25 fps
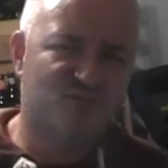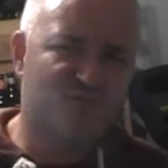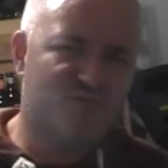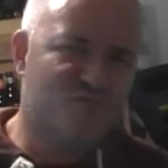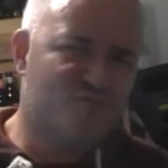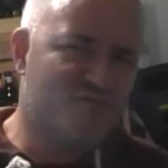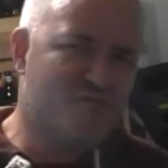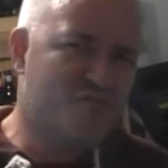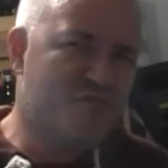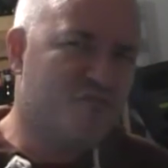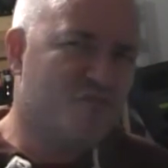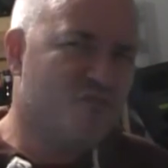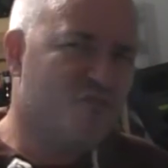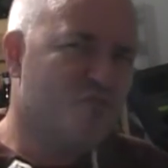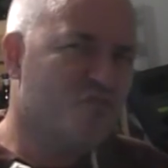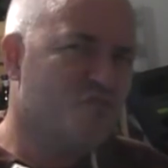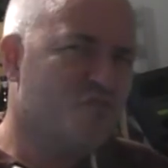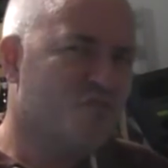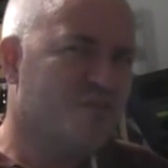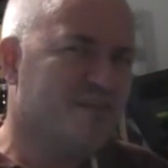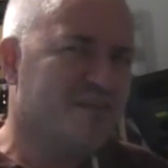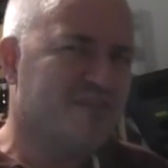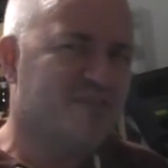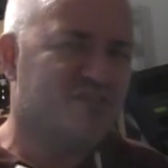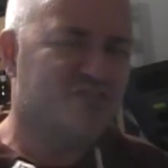review
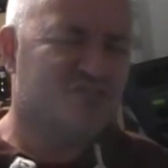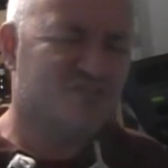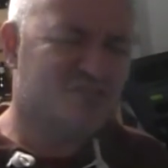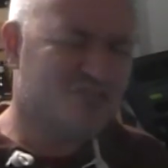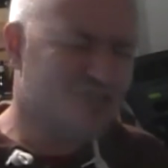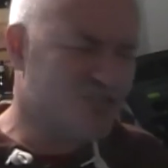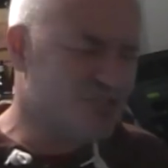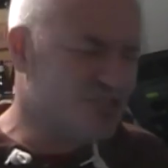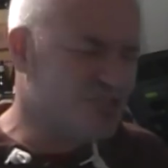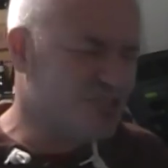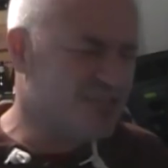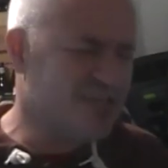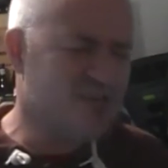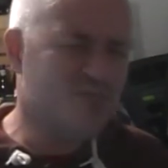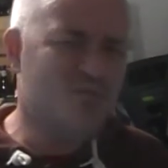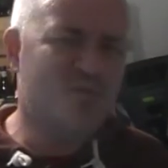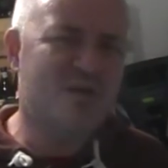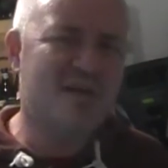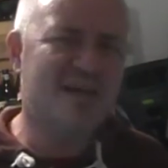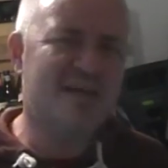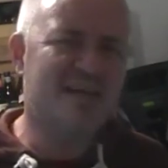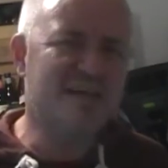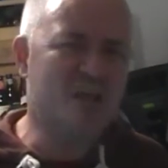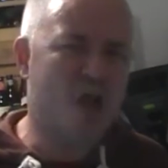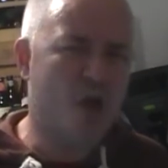thing, just to see
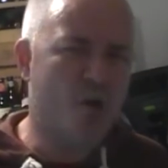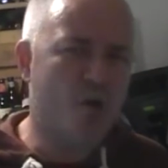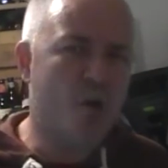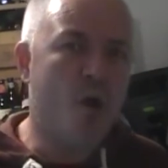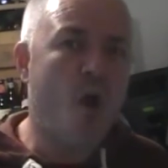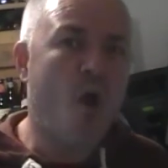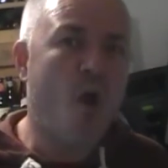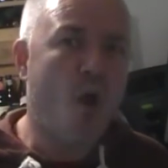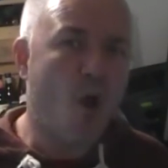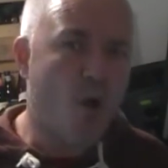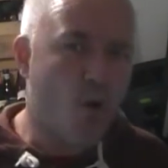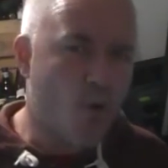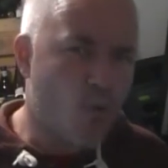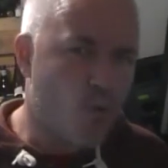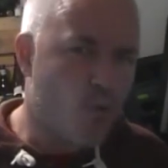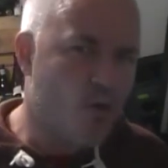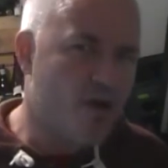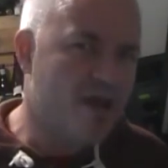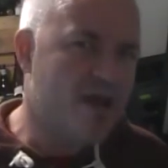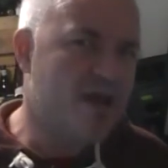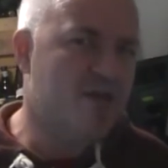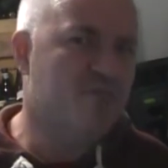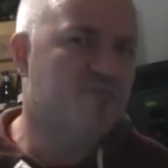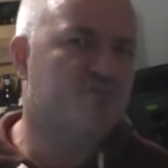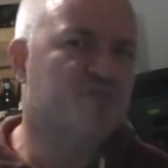where, you know,
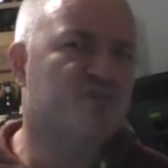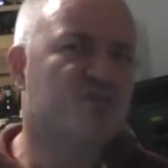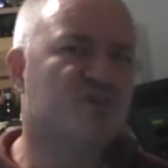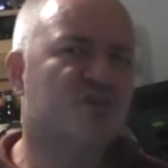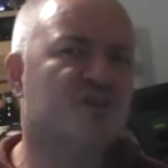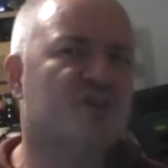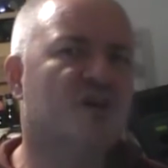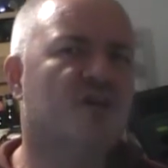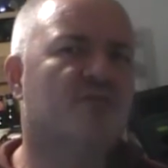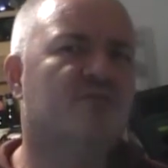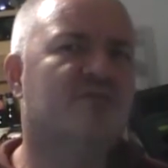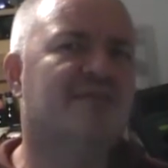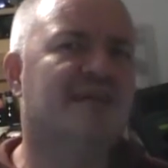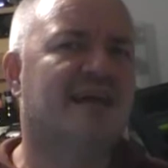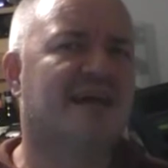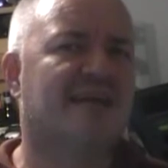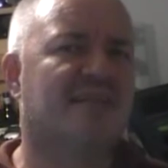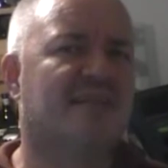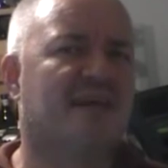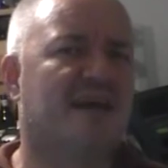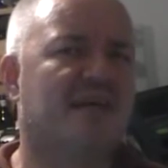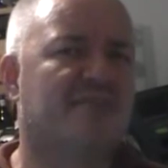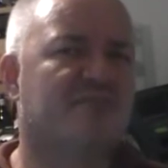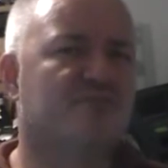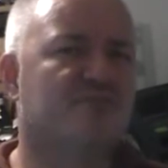if you can go down that